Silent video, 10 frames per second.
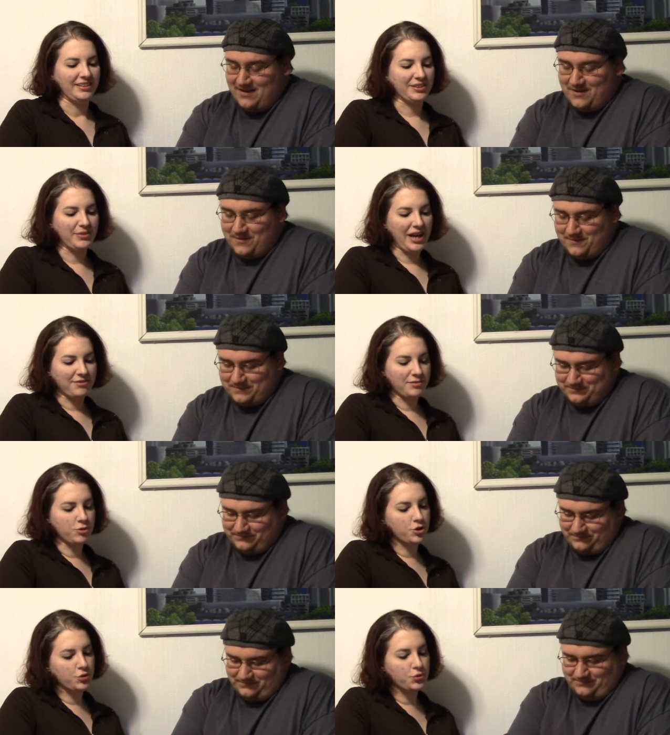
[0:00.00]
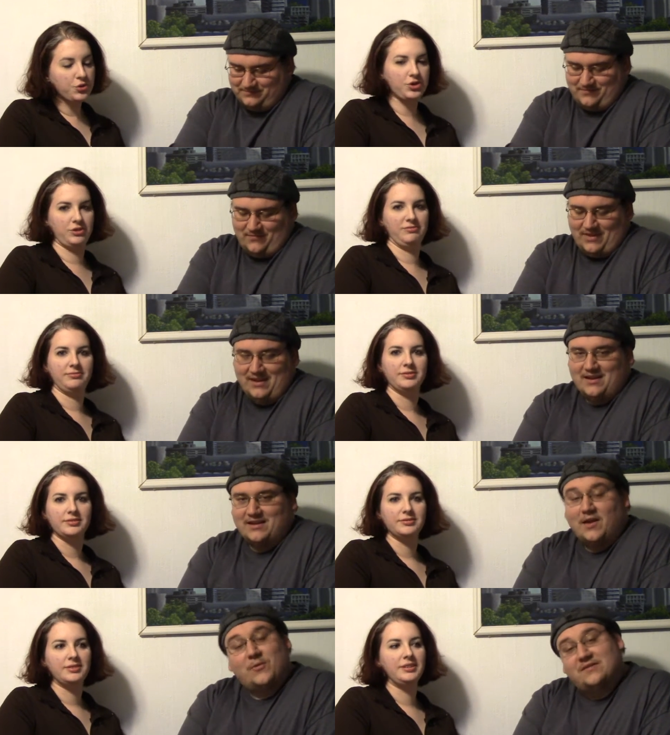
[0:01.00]
Speaker 1: So we have some news.
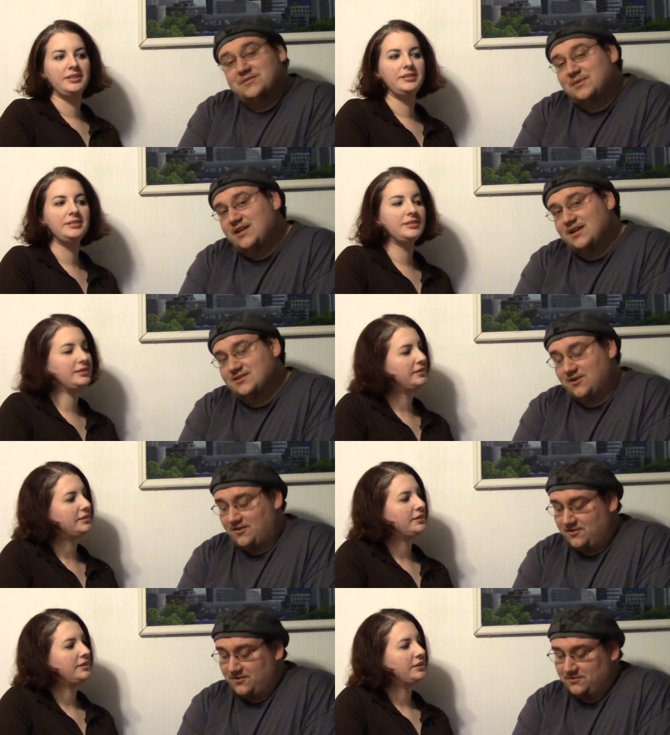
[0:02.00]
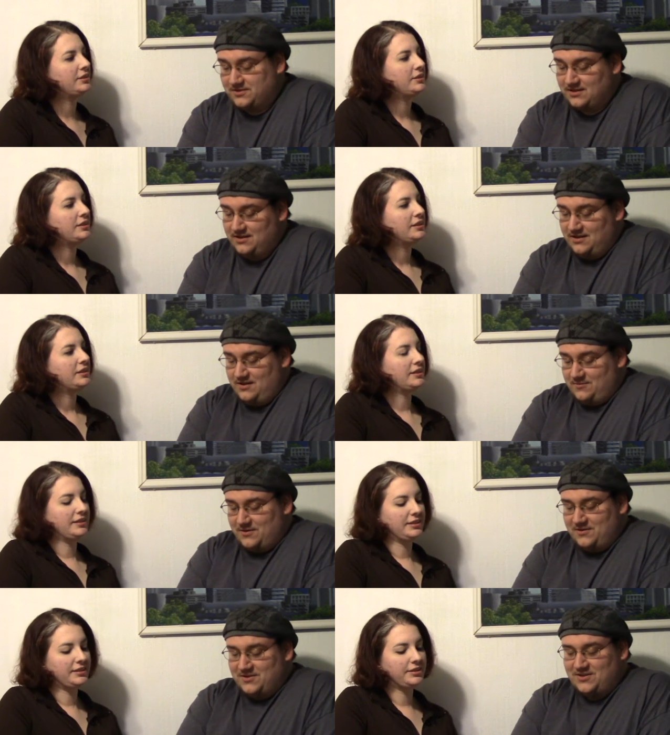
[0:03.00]
Speaker 2: Yeah, we have some Kickstarter news. We're
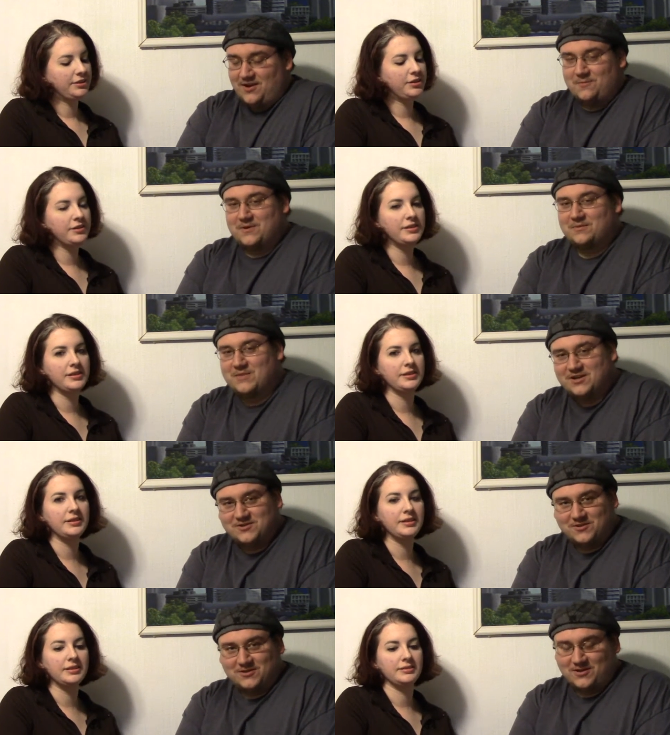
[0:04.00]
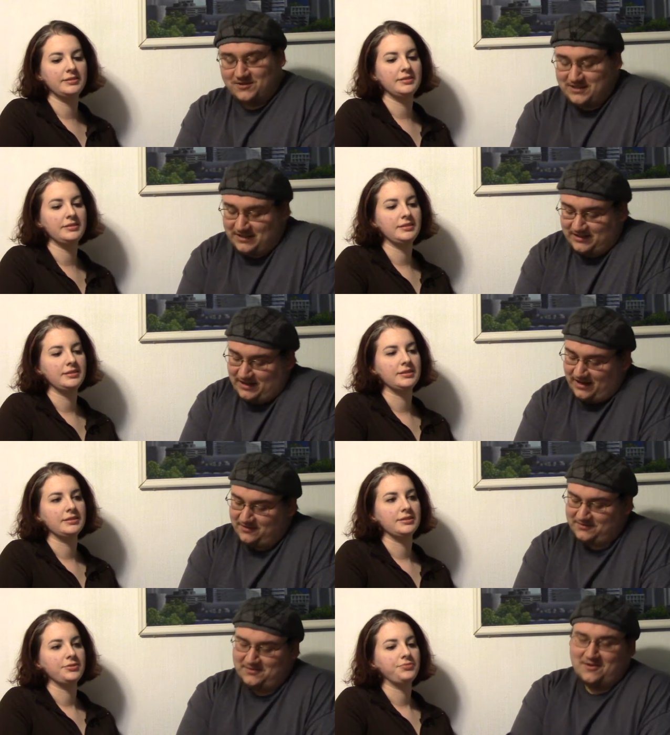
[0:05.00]
going to start with miniature 13. I
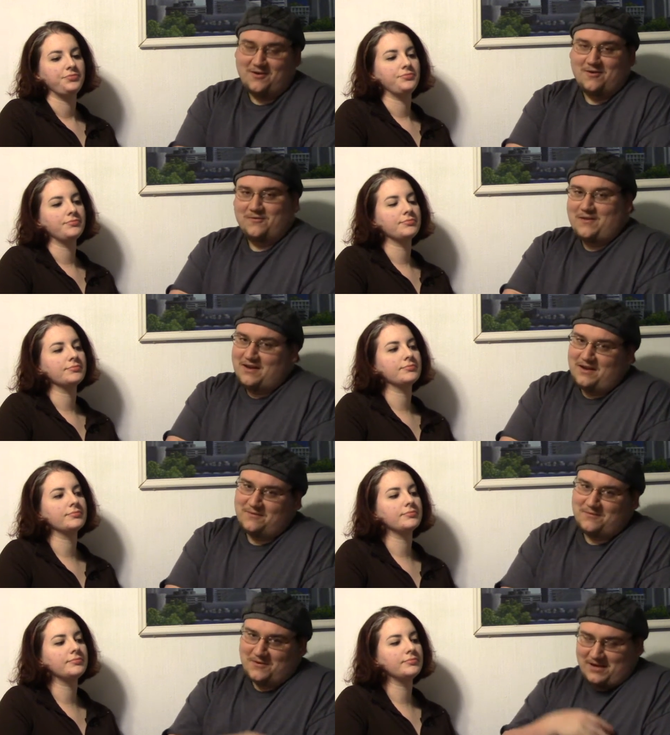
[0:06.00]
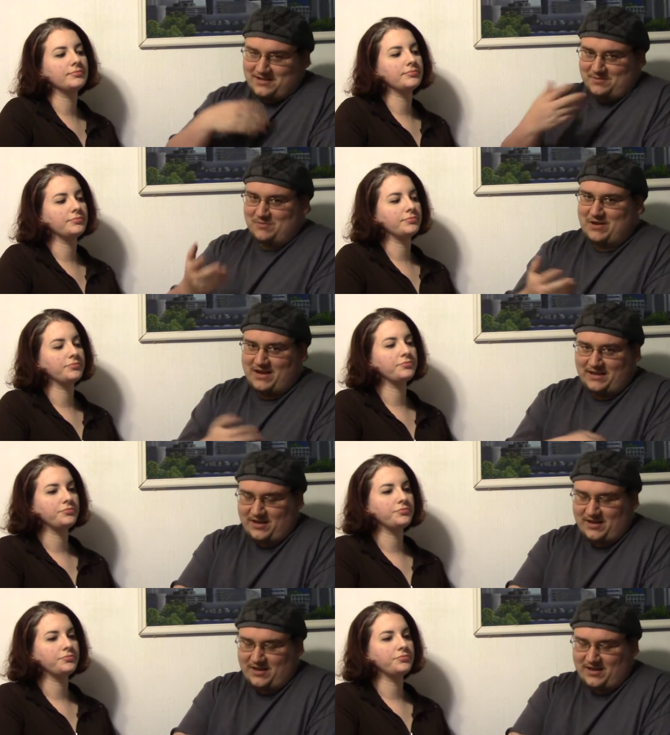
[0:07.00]
don't know if, uh, if you guys have been paying